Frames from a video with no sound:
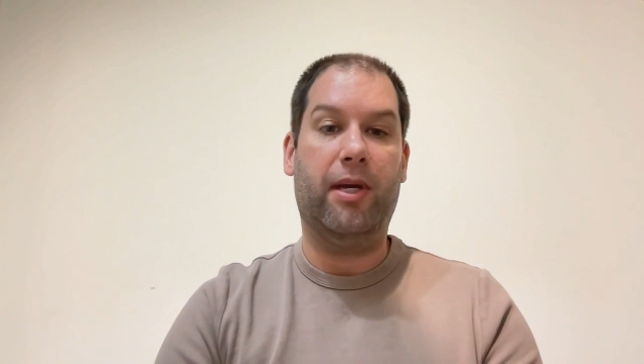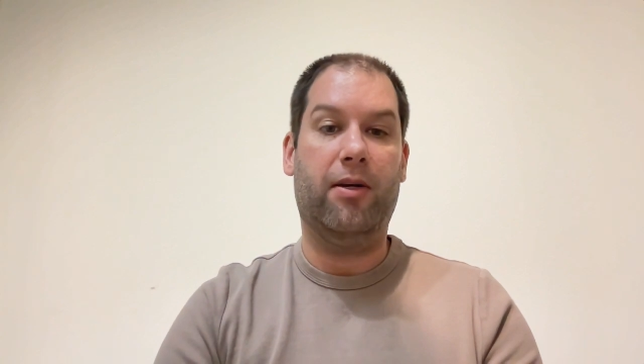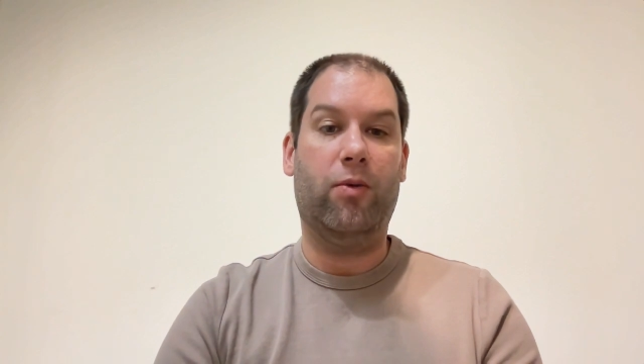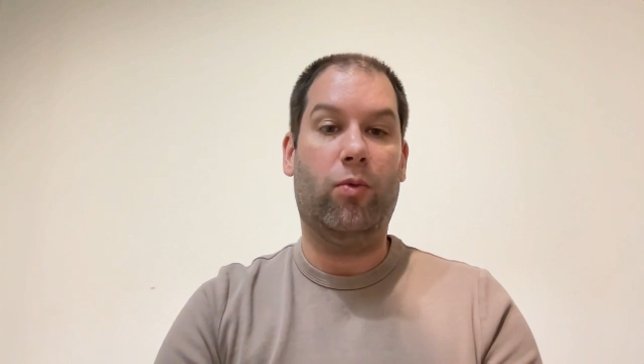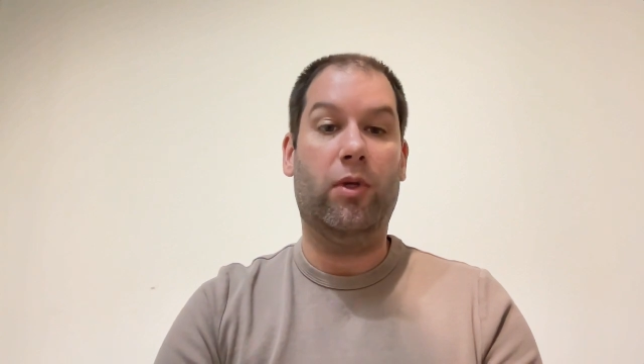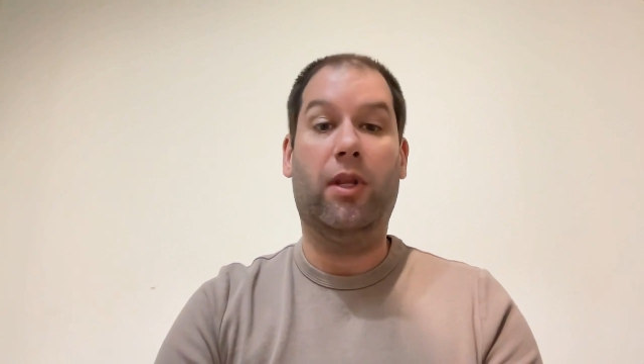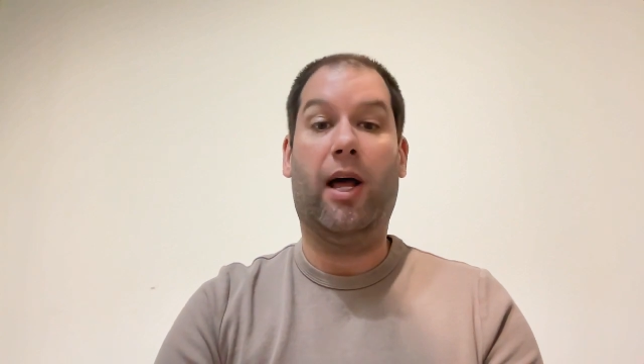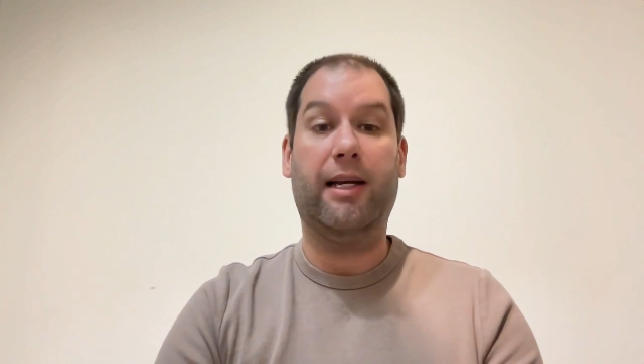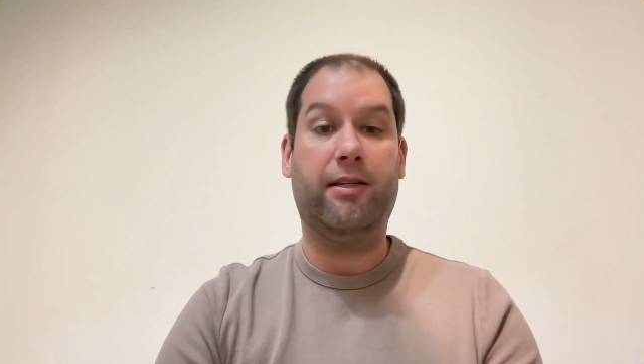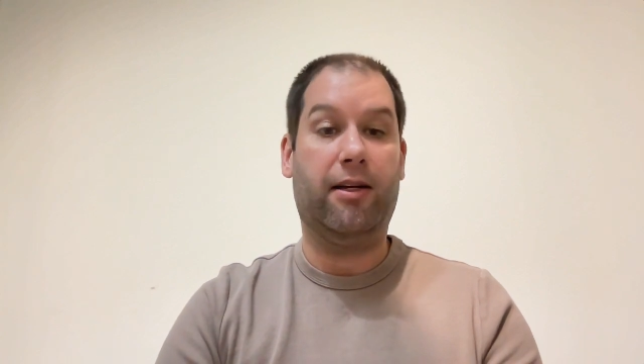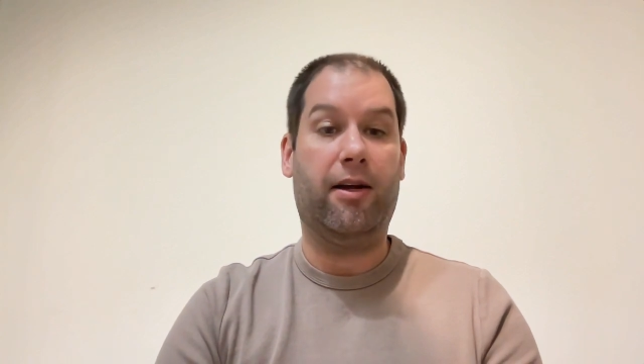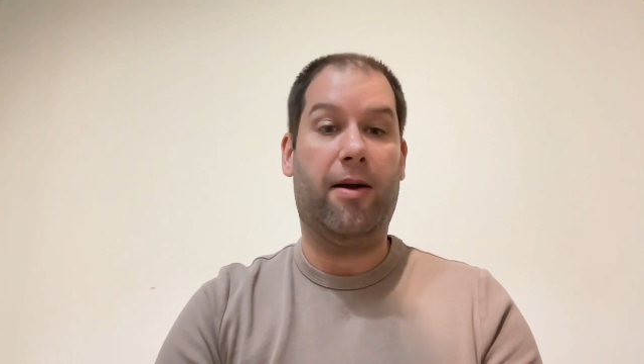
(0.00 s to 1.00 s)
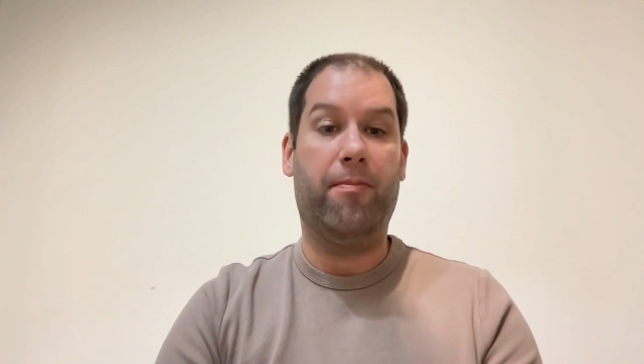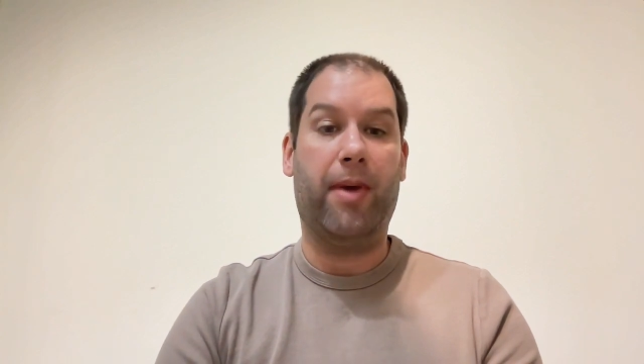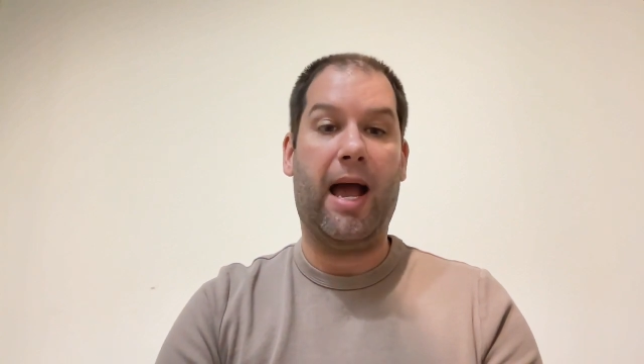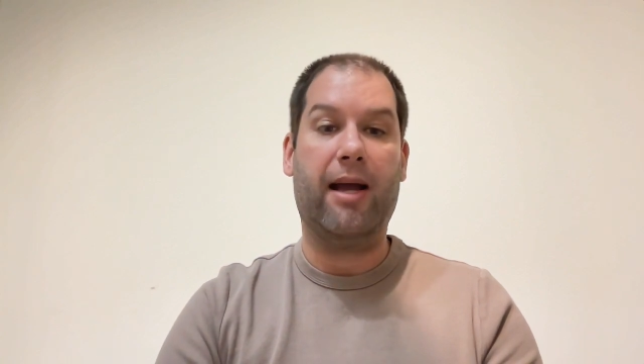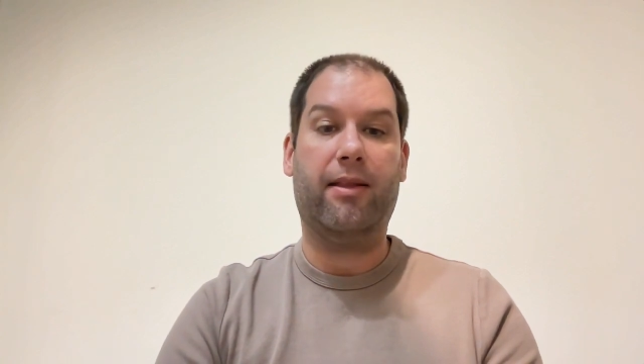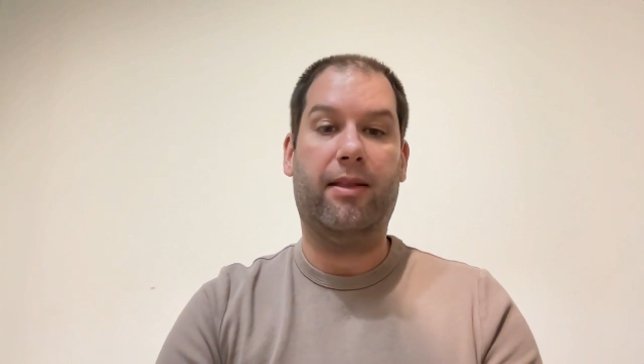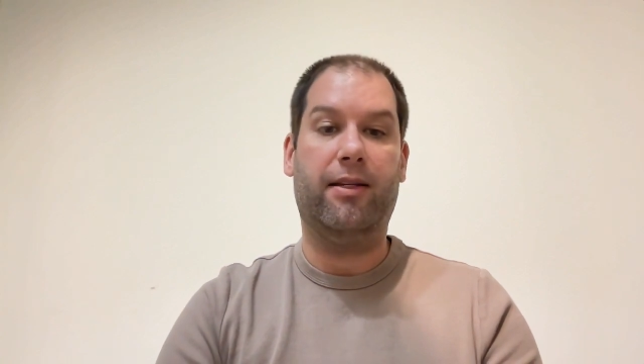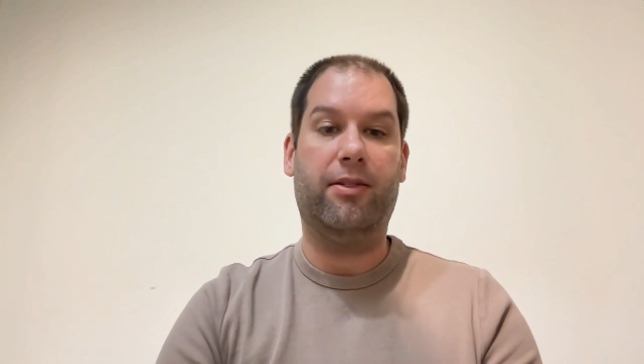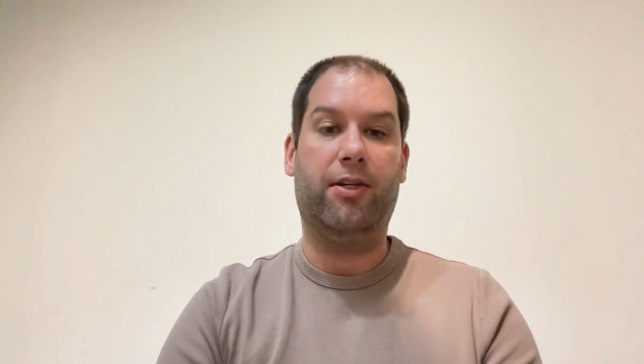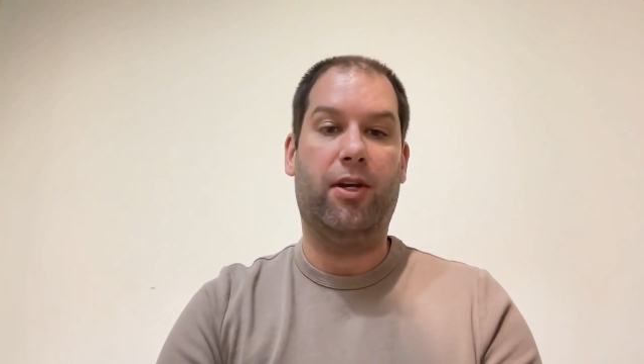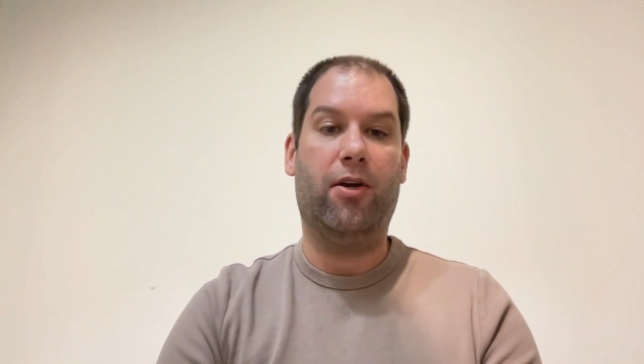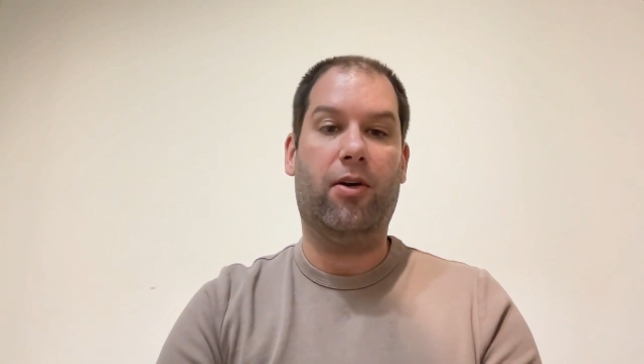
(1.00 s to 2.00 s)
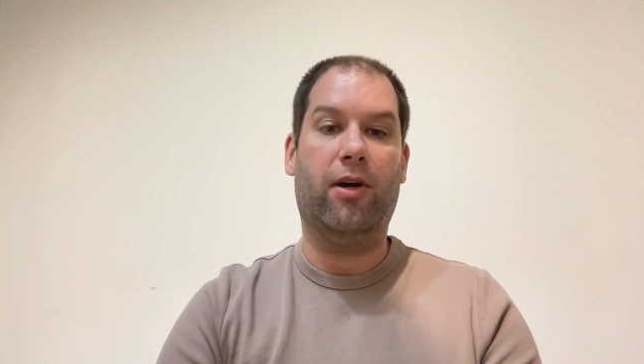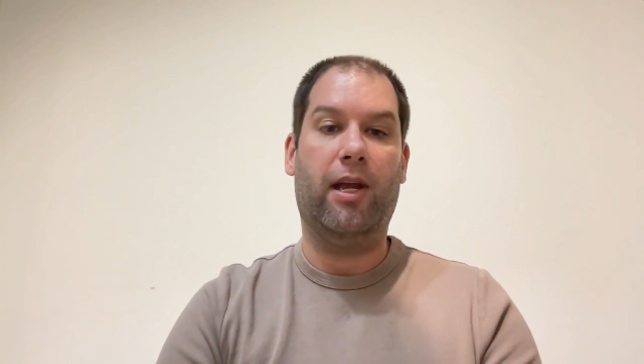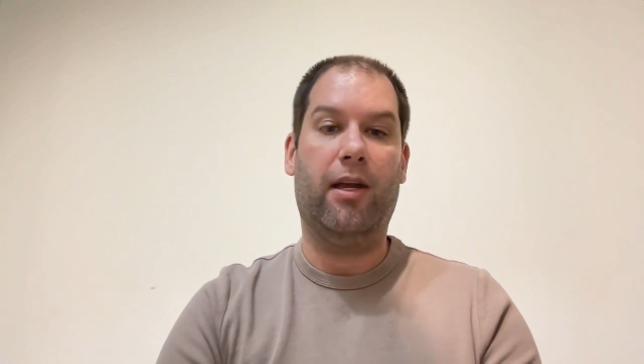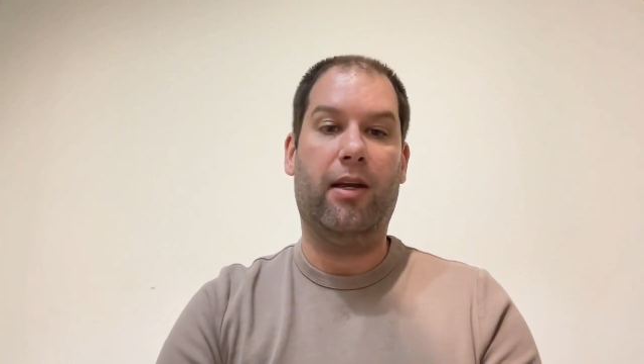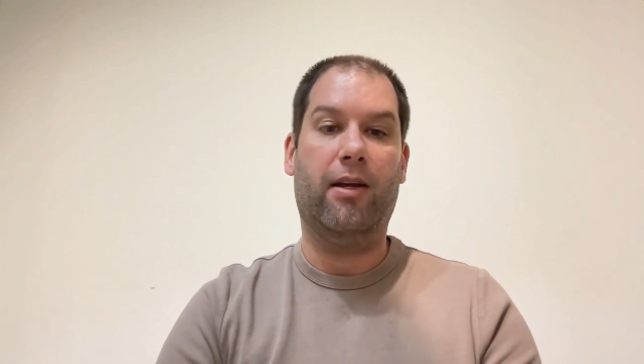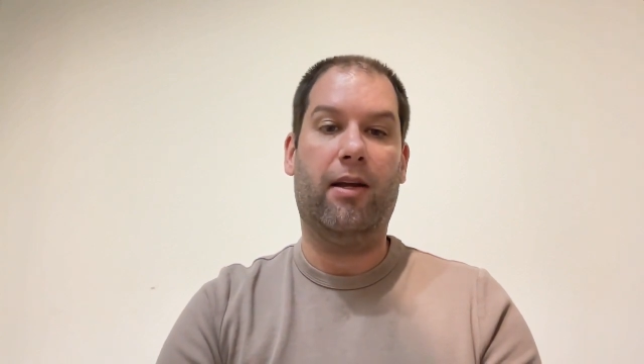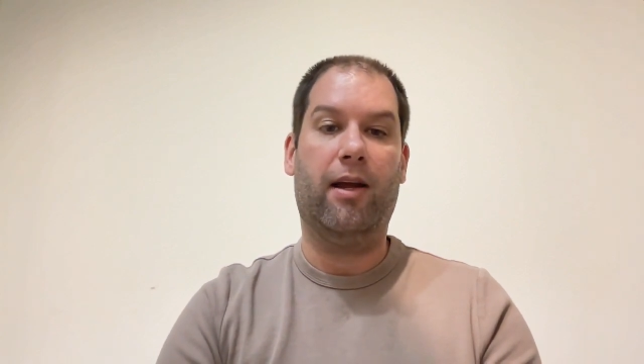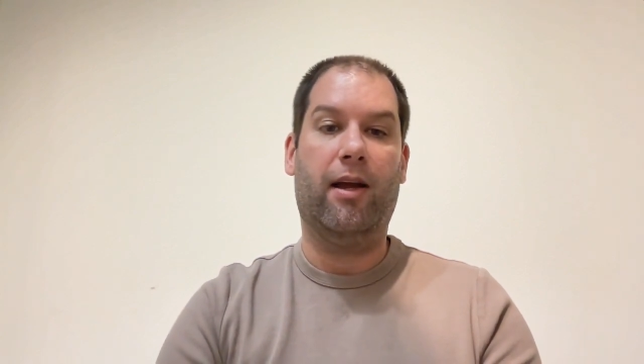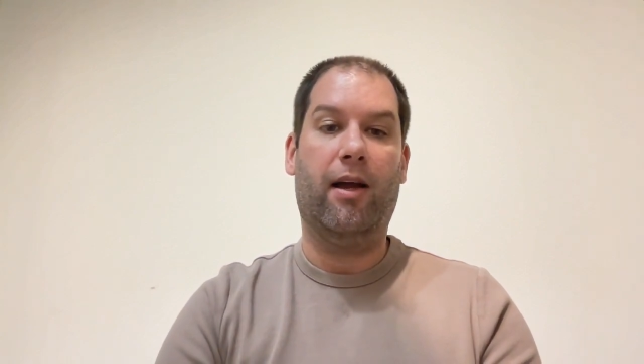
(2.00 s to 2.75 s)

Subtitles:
and would like to come back this year and